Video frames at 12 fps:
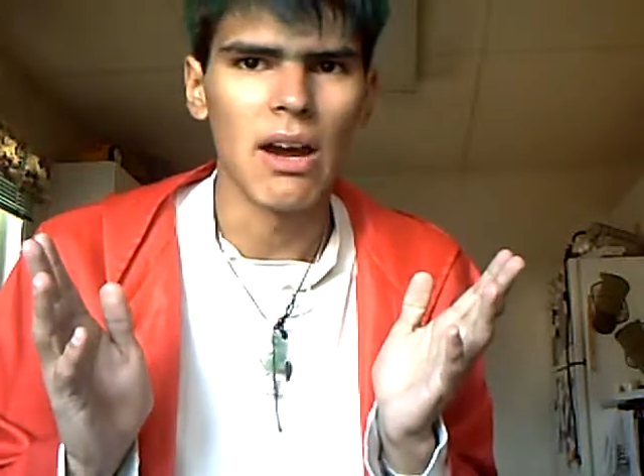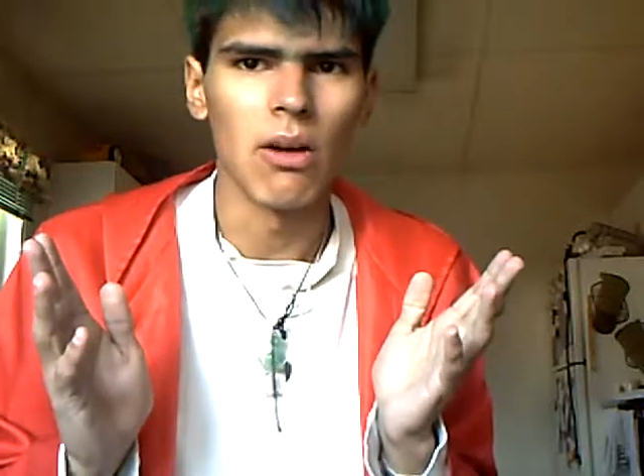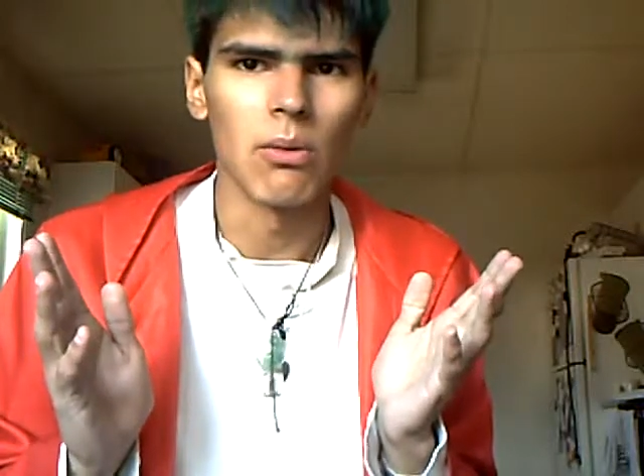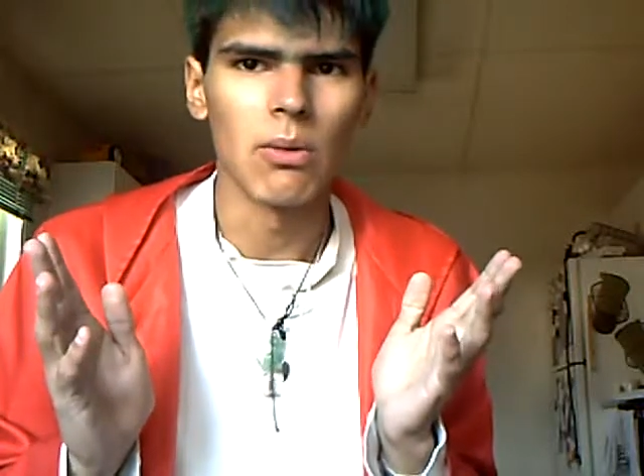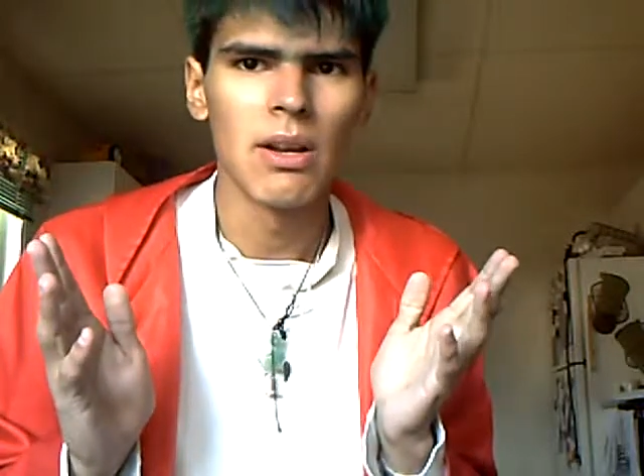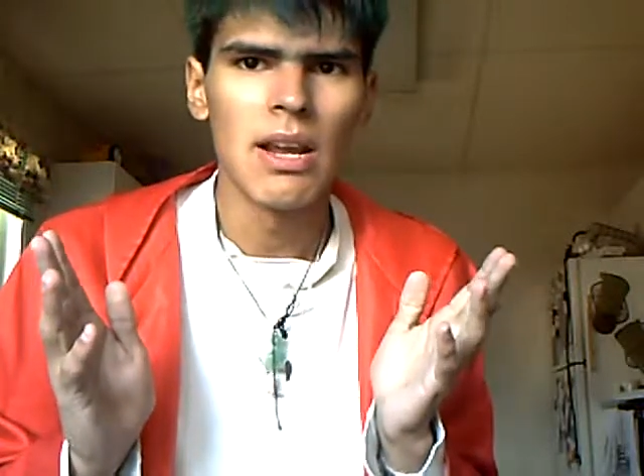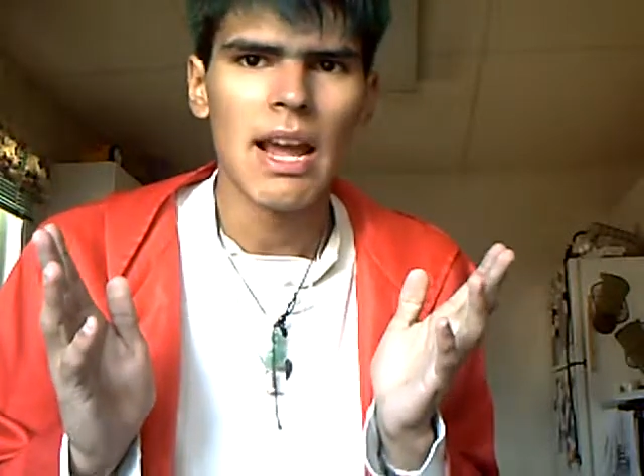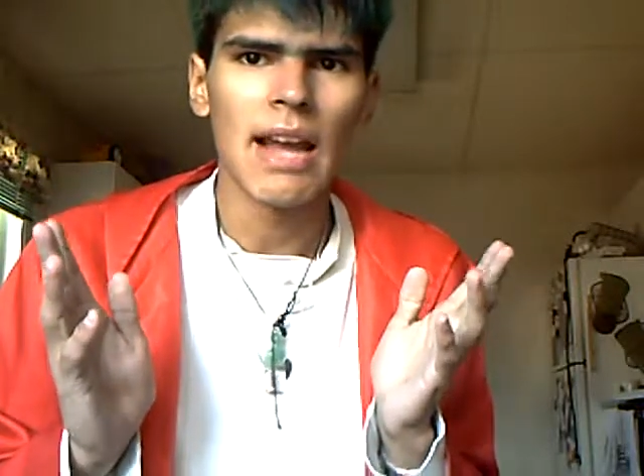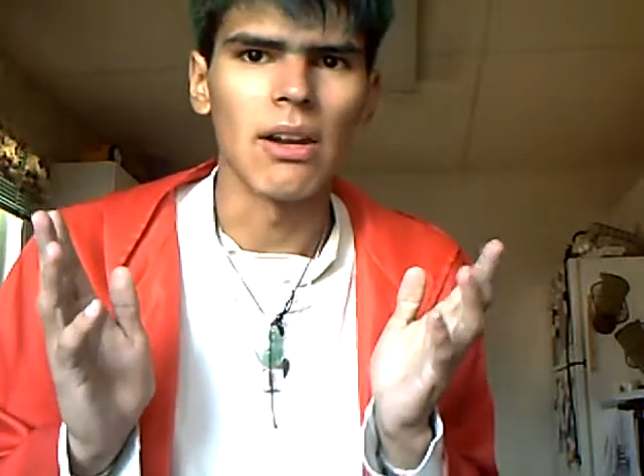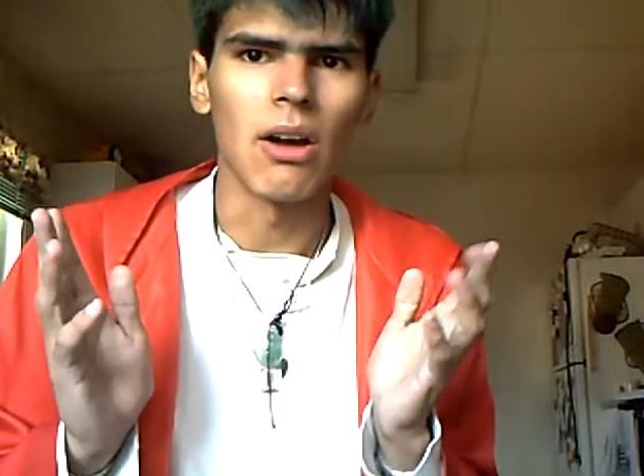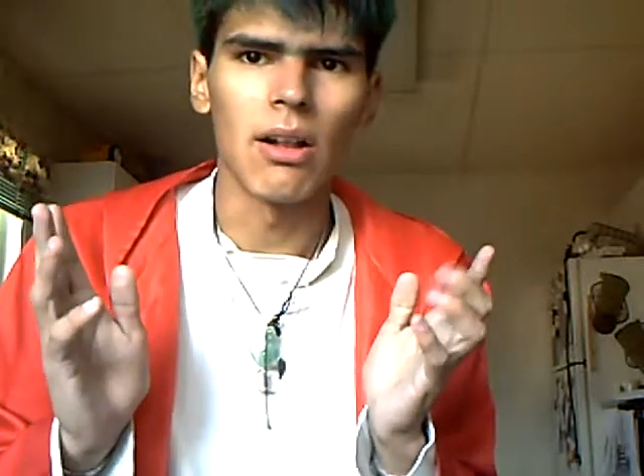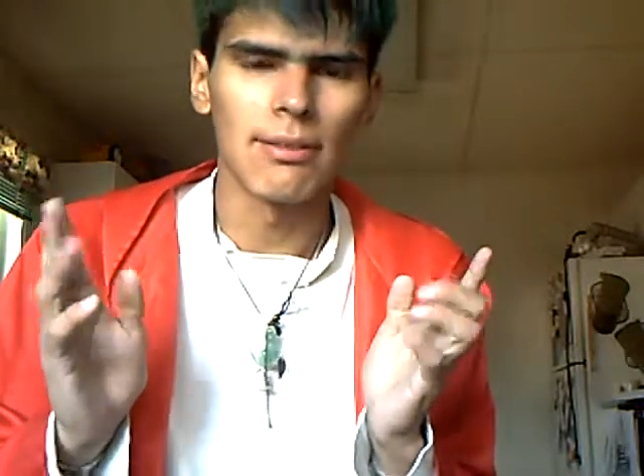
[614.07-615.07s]
out.
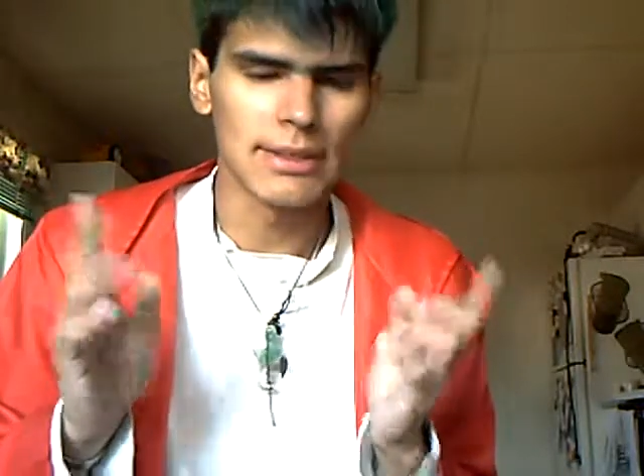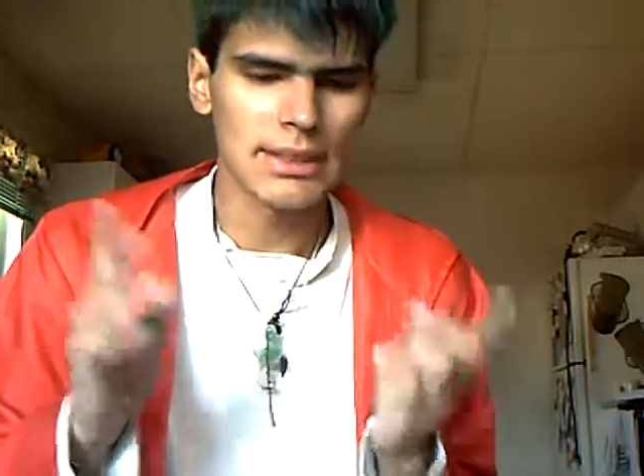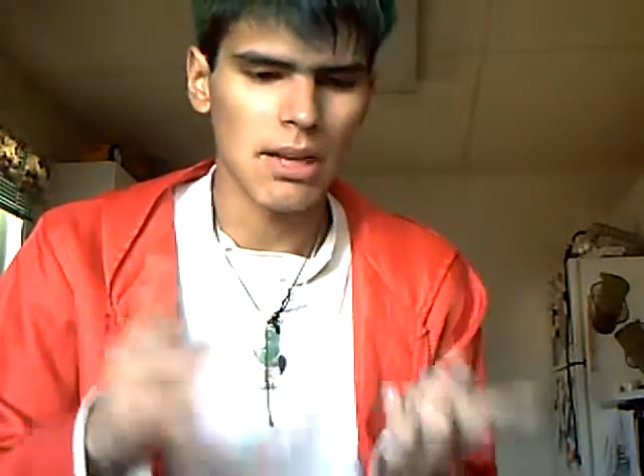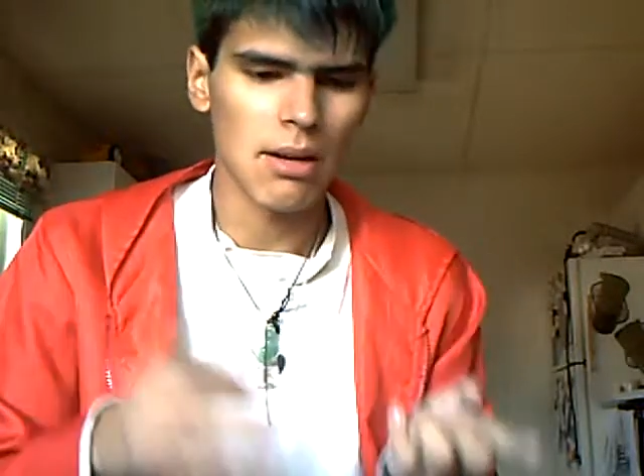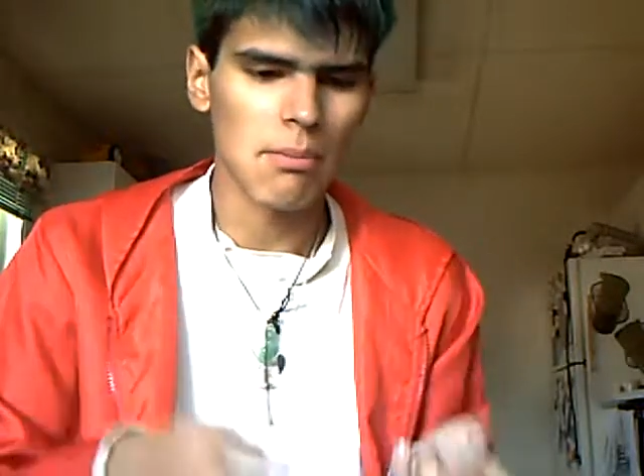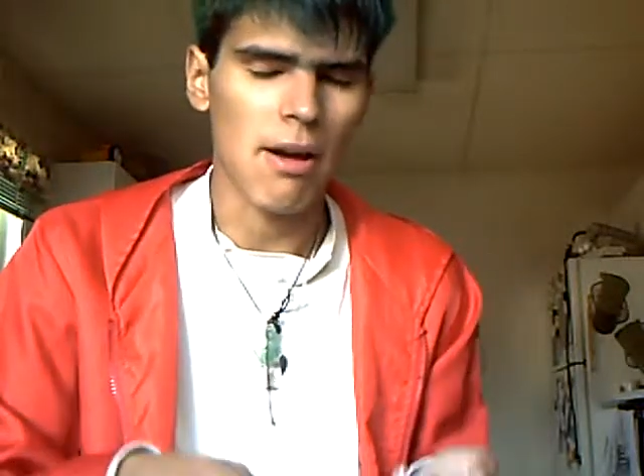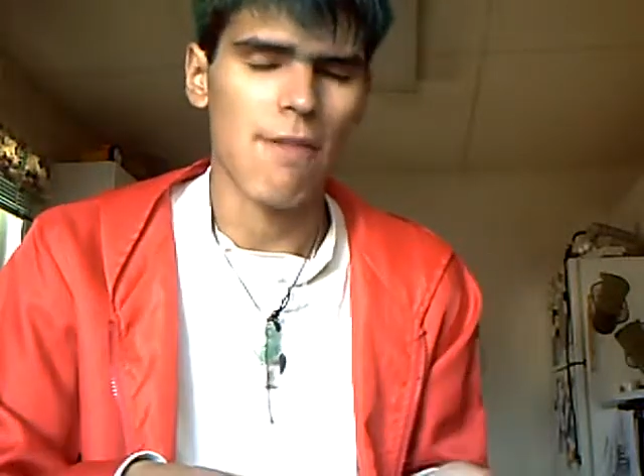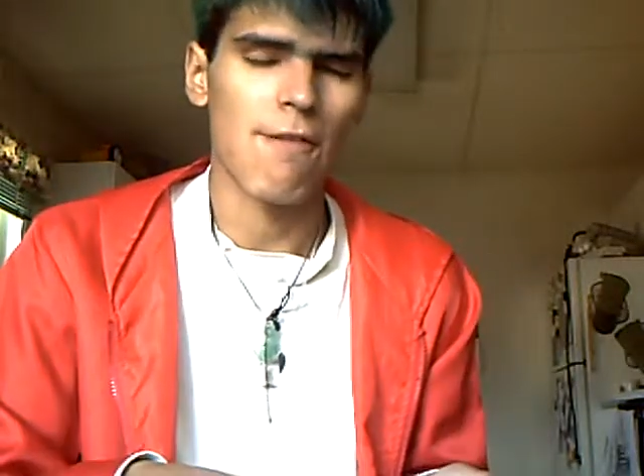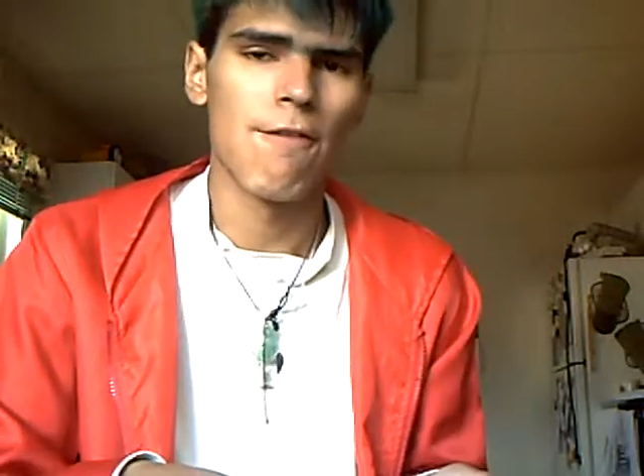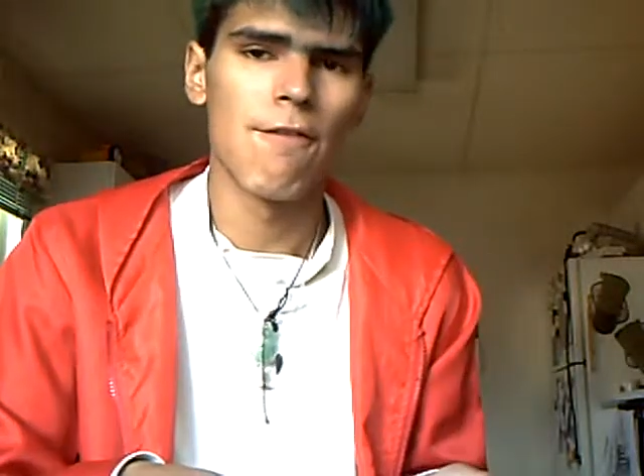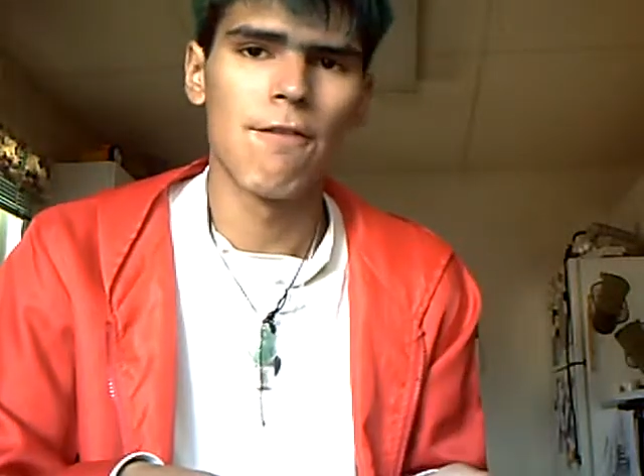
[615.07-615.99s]
And all of a sudden, my